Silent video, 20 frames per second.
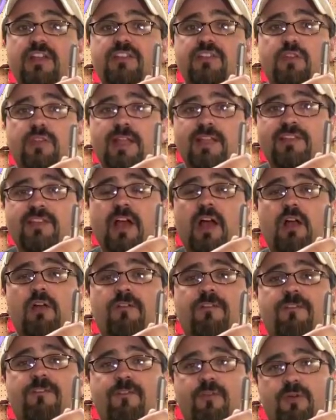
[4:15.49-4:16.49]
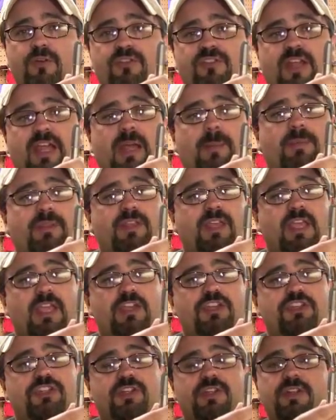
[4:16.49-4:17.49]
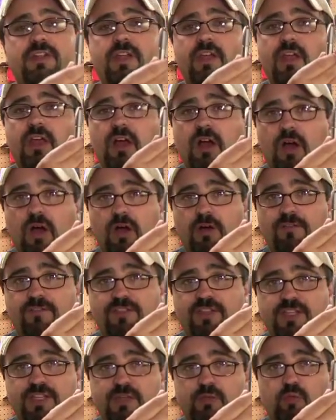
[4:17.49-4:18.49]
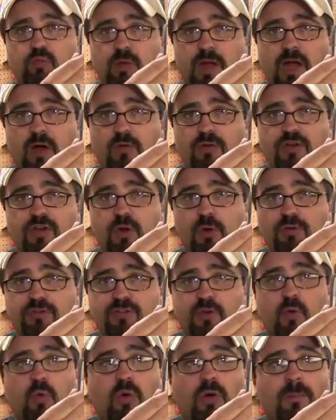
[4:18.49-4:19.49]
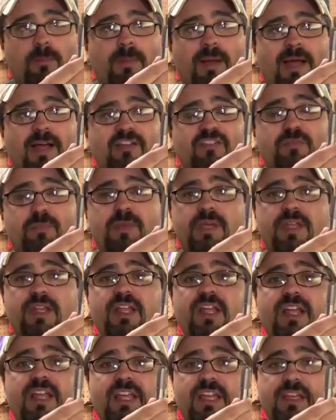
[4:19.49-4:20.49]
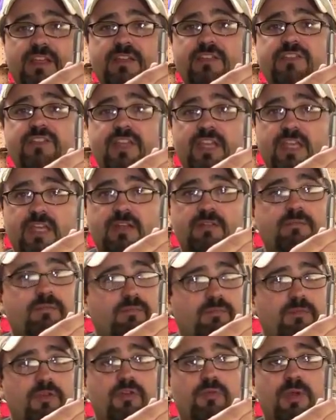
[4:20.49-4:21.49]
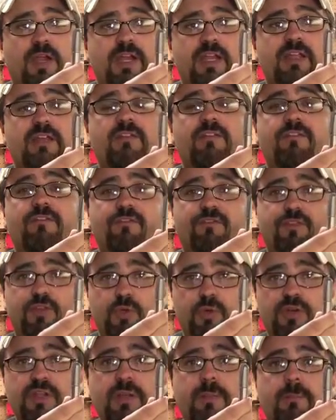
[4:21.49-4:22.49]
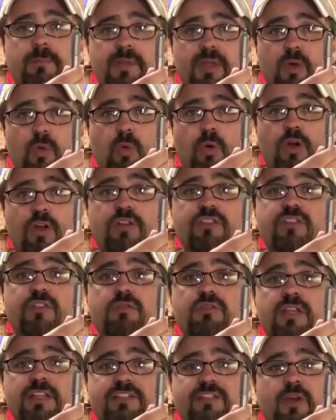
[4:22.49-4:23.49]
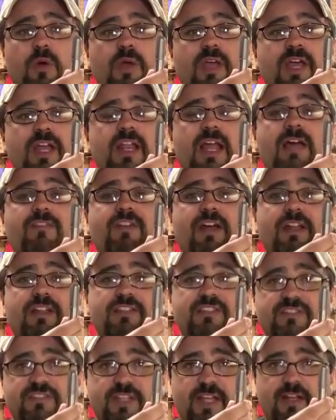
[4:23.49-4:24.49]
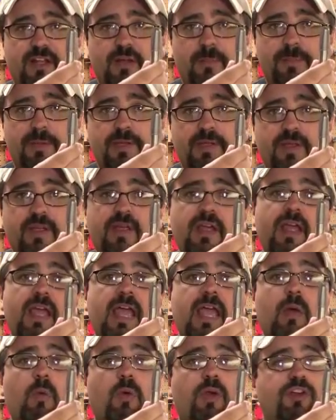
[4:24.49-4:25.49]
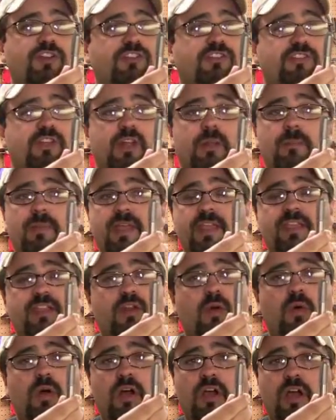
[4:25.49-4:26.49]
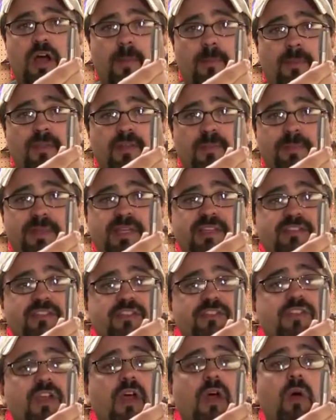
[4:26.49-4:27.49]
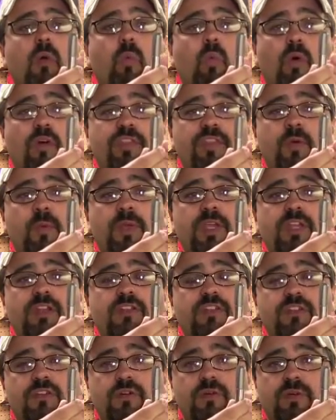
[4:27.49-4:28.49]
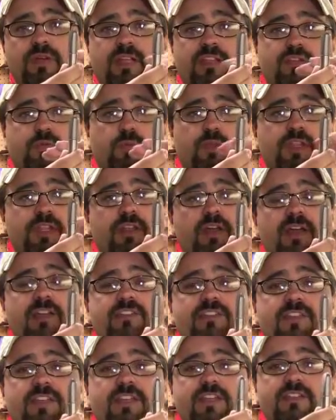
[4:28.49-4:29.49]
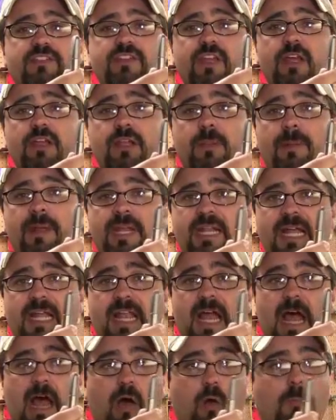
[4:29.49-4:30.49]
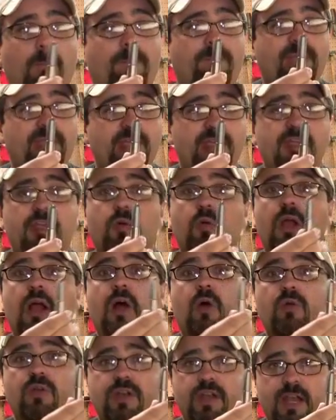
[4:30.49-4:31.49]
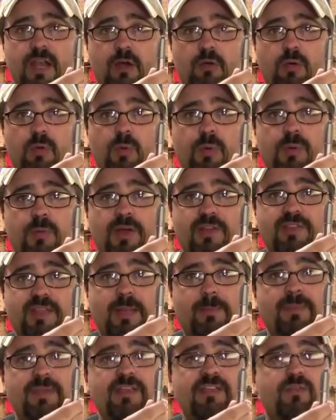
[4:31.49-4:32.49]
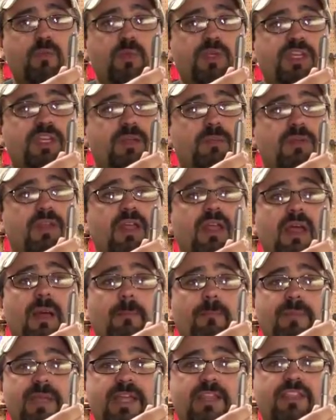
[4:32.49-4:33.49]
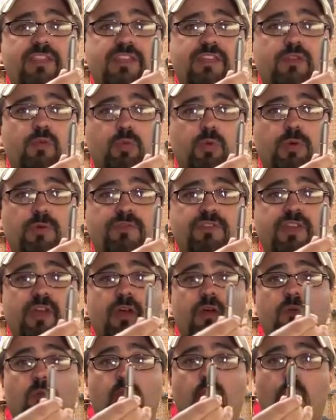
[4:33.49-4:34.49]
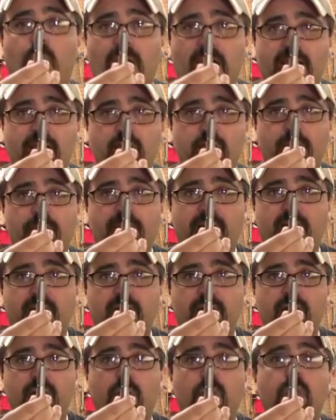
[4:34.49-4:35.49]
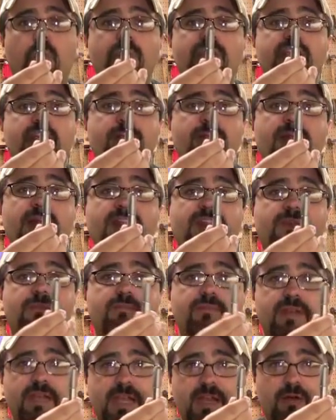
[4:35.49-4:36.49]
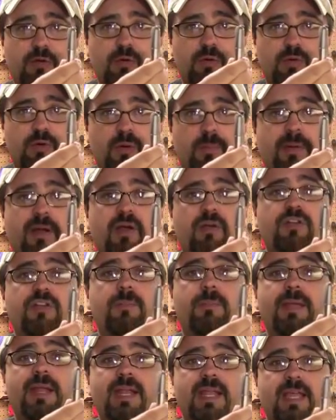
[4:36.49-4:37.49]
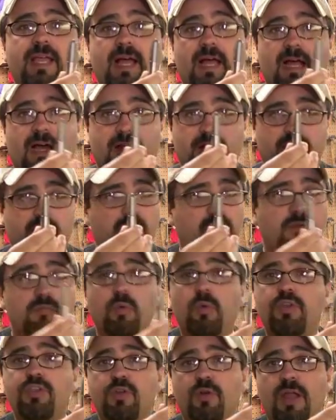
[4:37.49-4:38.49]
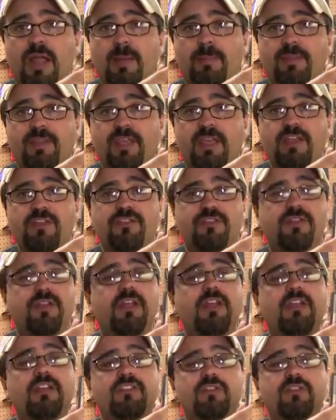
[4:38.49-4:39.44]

So that's our first application of the round nose core box bit is in creating fluted millwork. So let's go ahead, I've got a setup, and we're just going to make, you know, a couple of pieces. One thing we can do that's really nice is depending on how big or how narrow we want that piece, we can make the grooves wider apart or we can make them narrower apart depending on well, your application.